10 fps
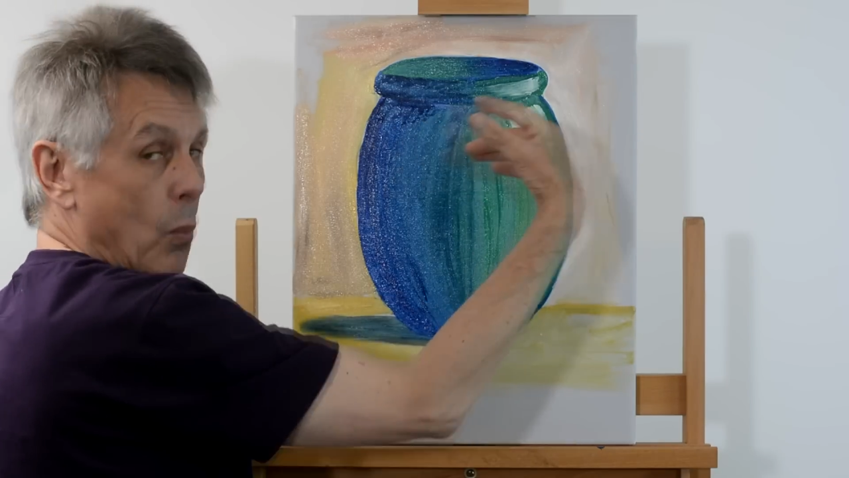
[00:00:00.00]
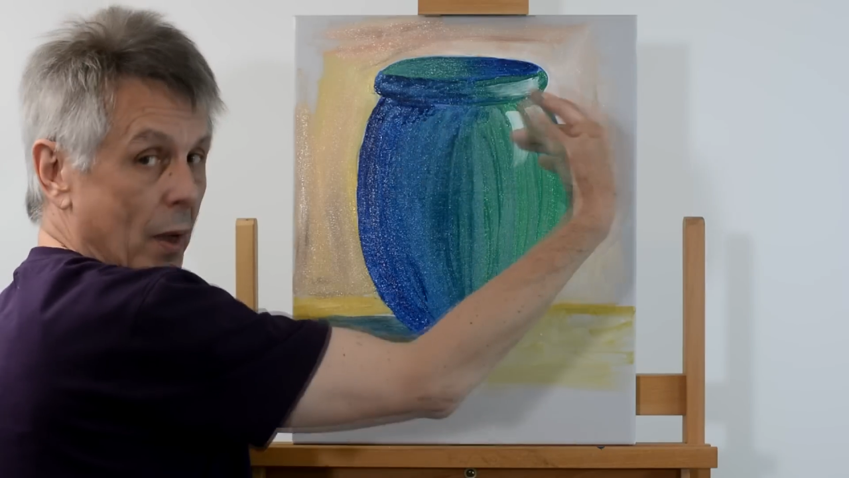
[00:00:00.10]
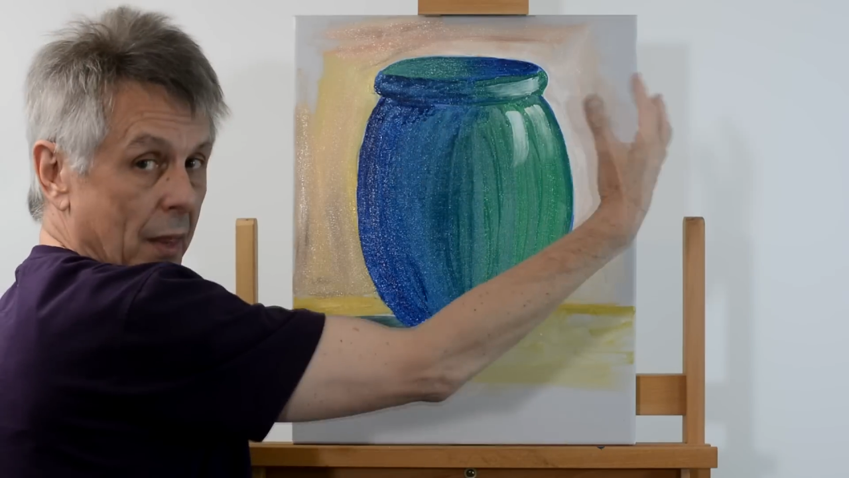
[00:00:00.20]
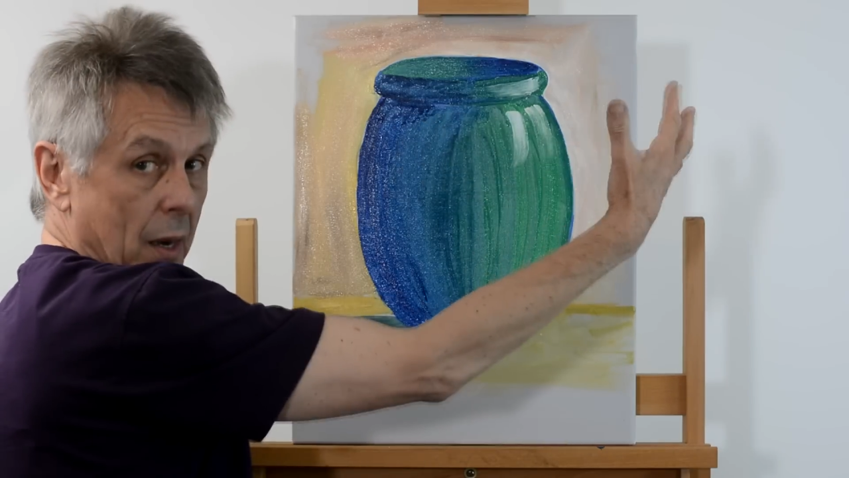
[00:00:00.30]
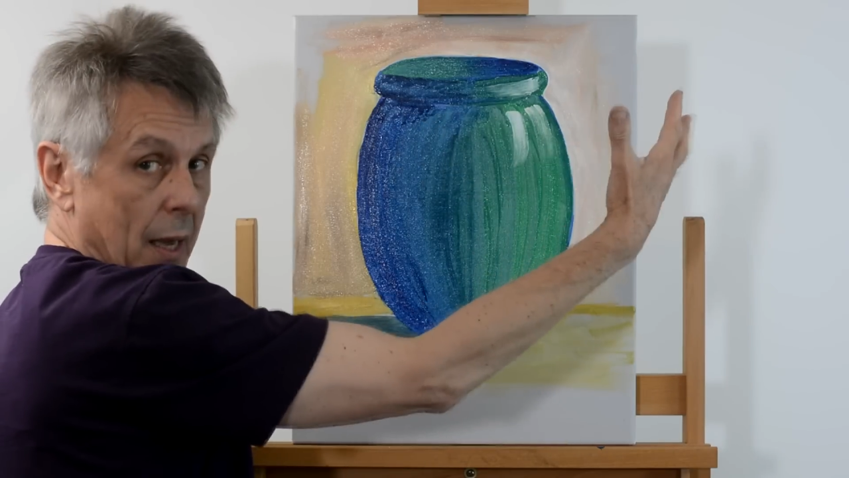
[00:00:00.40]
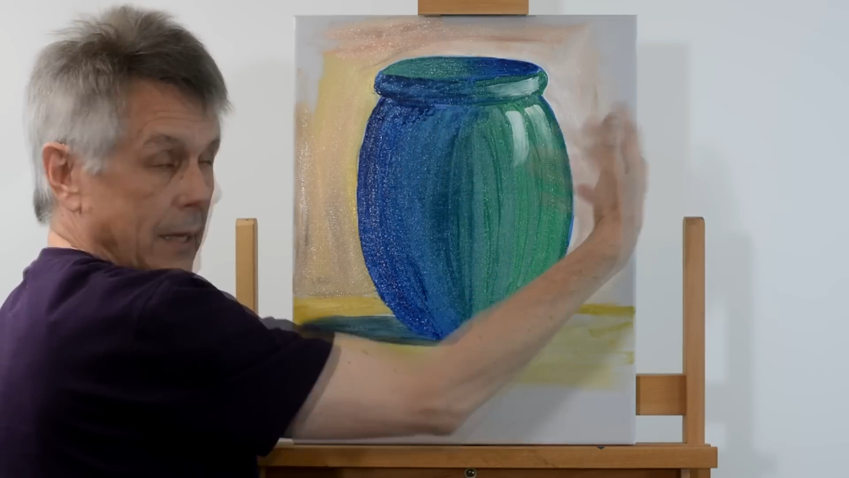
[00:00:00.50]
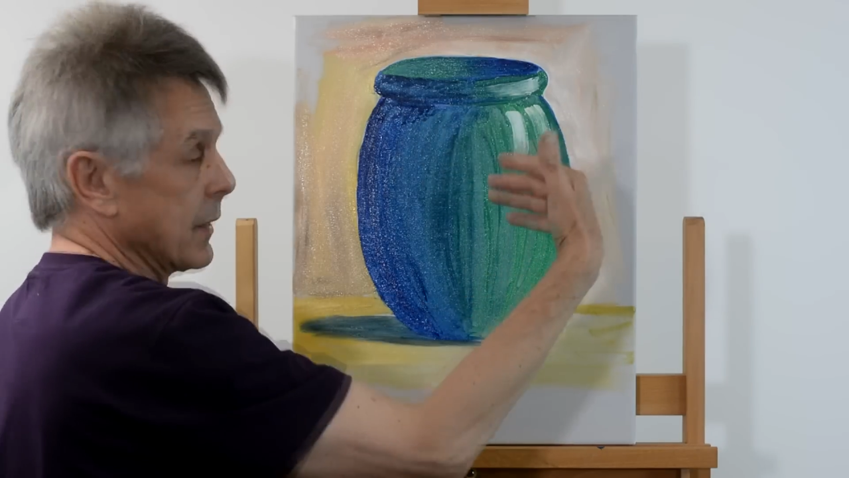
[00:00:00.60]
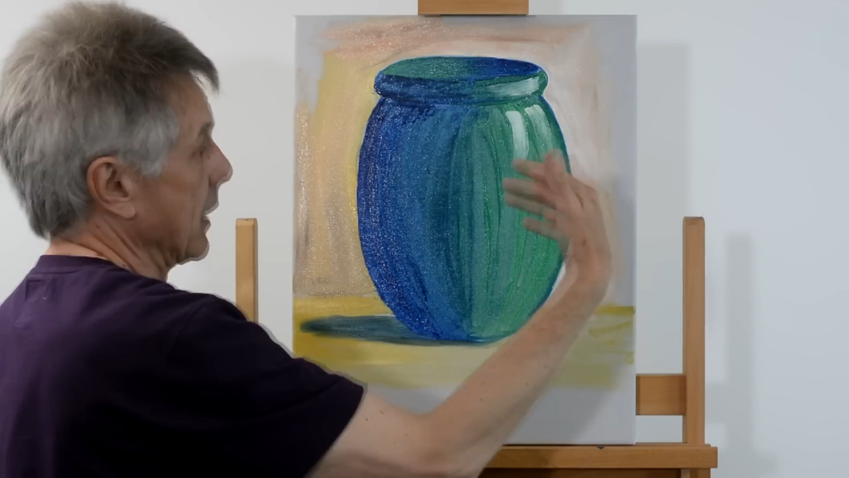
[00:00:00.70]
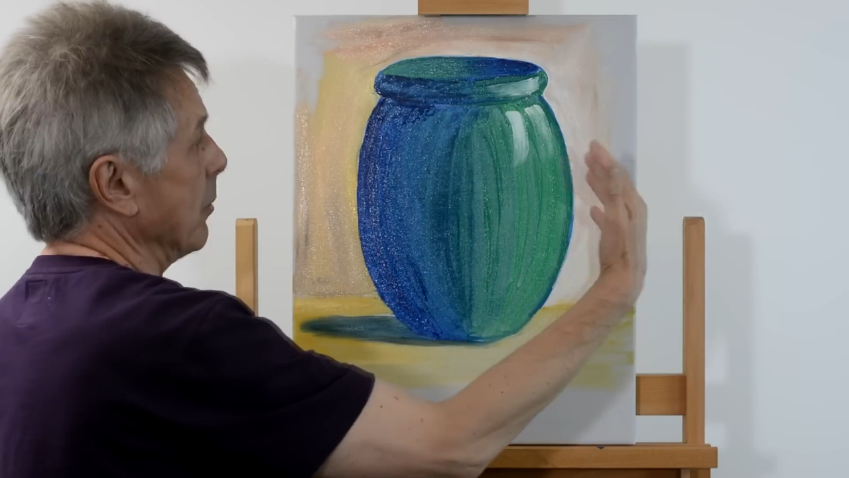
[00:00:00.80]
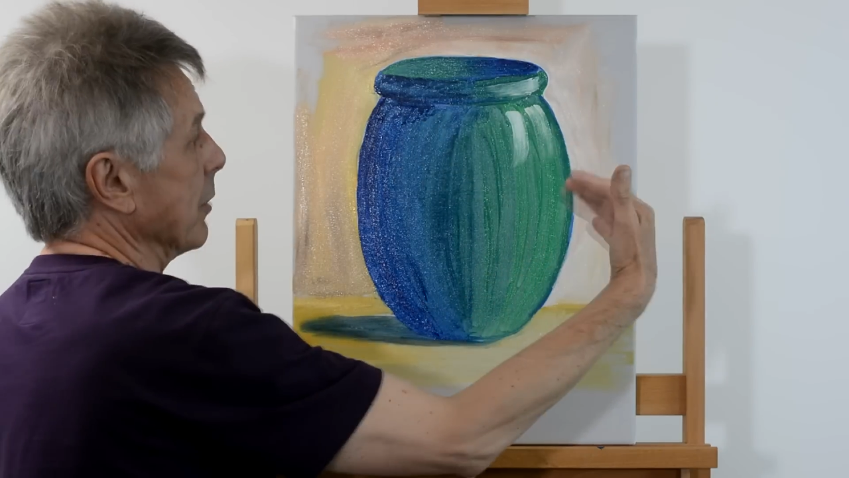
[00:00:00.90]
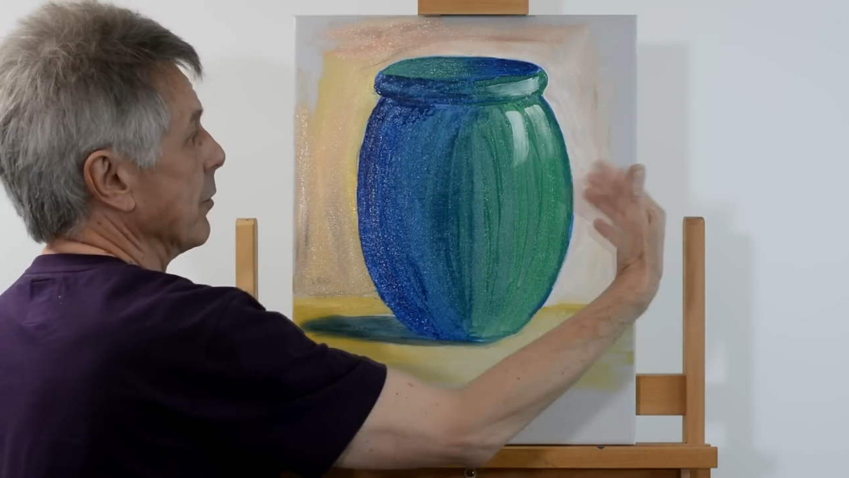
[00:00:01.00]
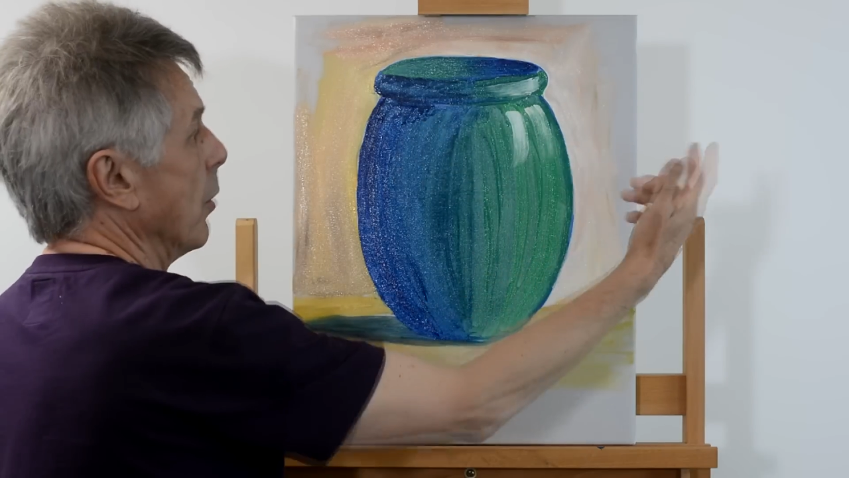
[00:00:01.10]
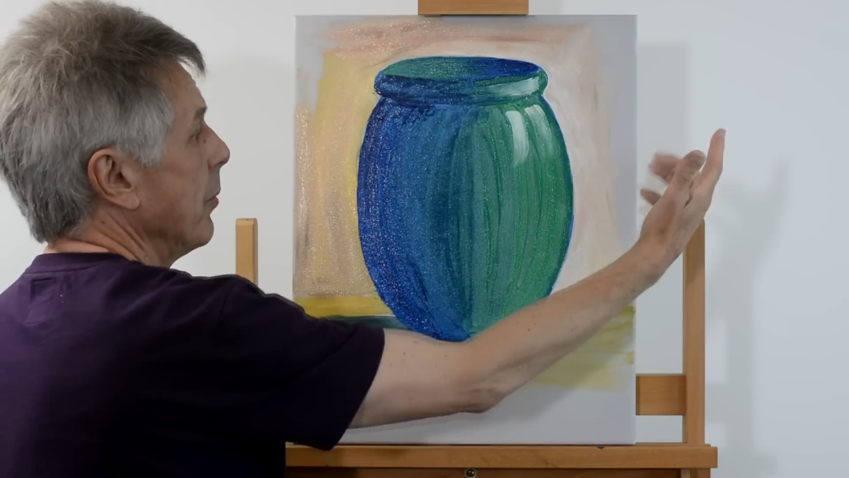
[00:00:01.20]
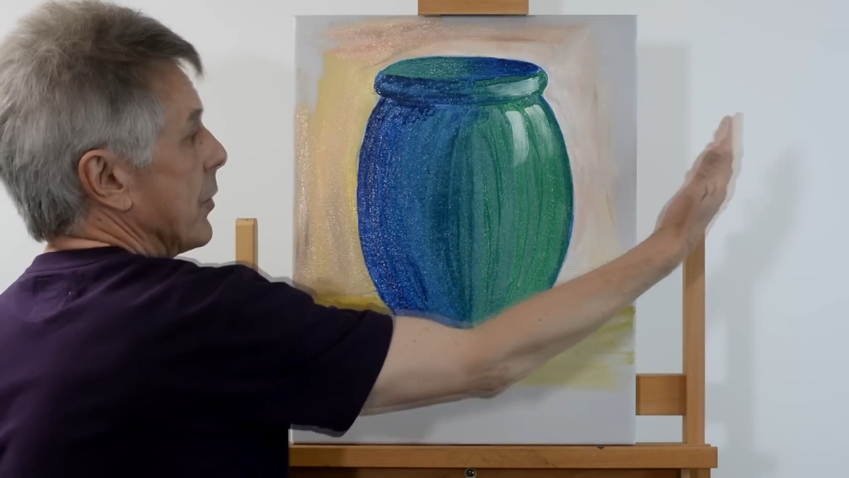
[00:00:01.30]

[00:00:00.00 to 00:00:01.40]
where the light's coming from.